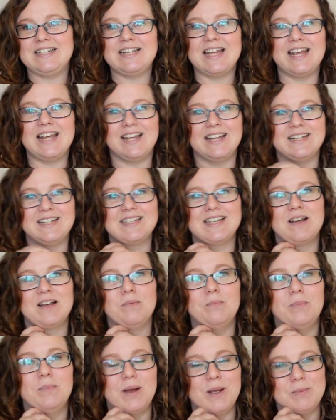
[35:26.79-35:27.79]
did
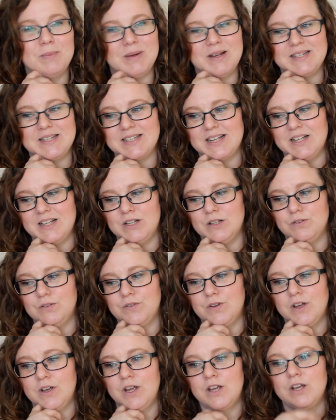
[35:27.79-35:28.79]
buy myself